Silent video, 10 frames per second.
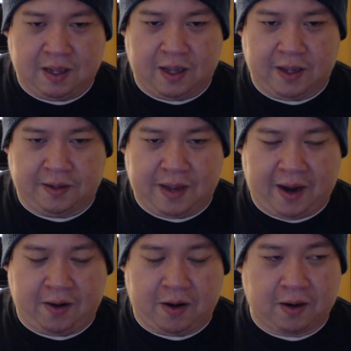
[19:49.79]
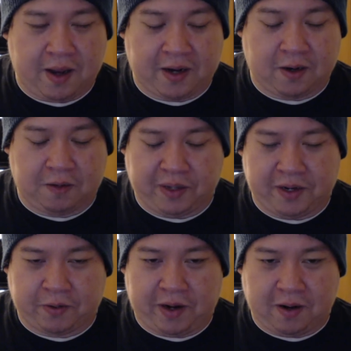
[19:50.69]
Aaron Eckhart
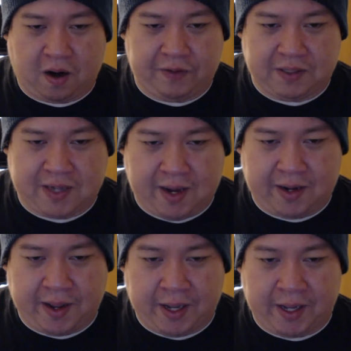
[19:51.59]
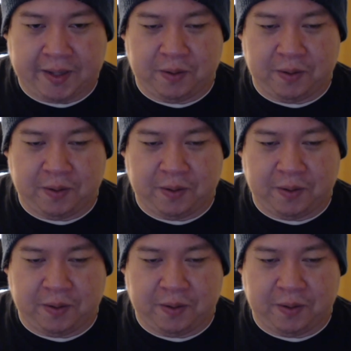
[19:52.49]
played a great Harvey Dent.